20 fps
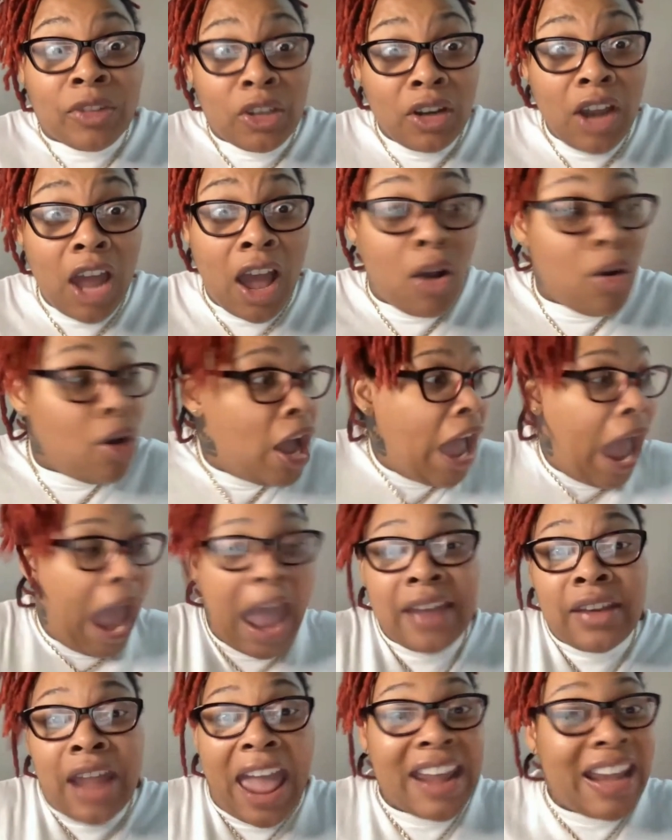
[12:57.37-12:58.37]
You know,
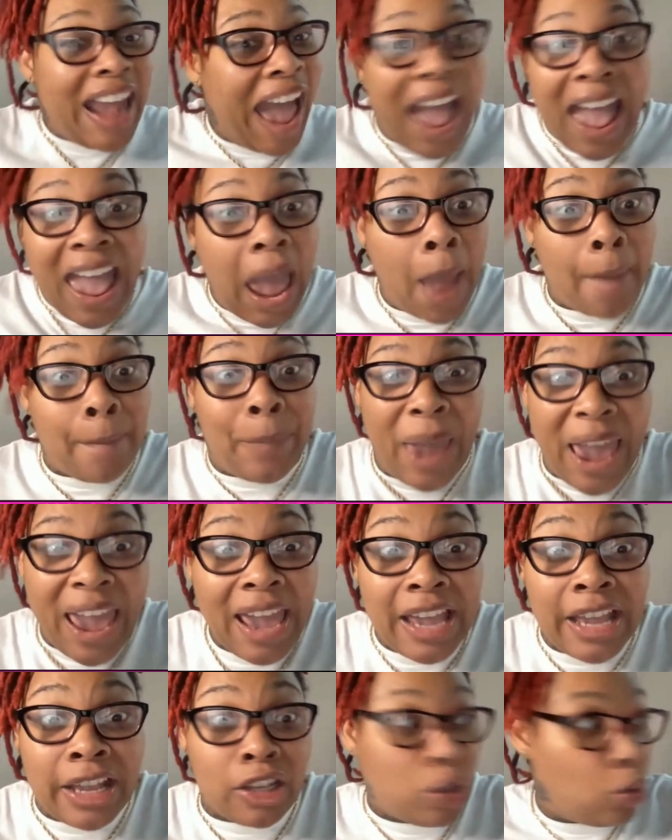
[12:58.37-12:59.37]
and I had
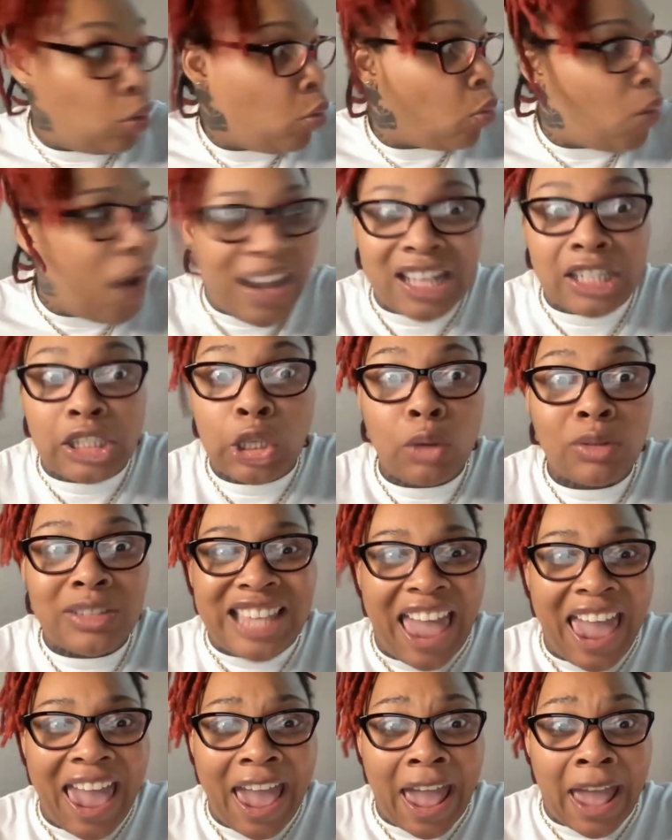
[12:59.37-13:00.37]
peed 1 or 2
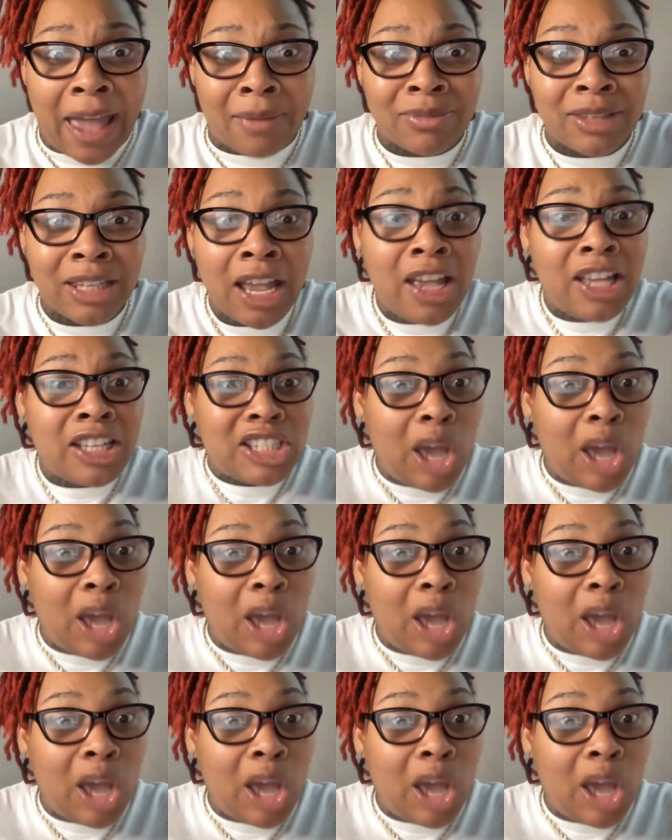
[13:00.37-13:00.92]
times.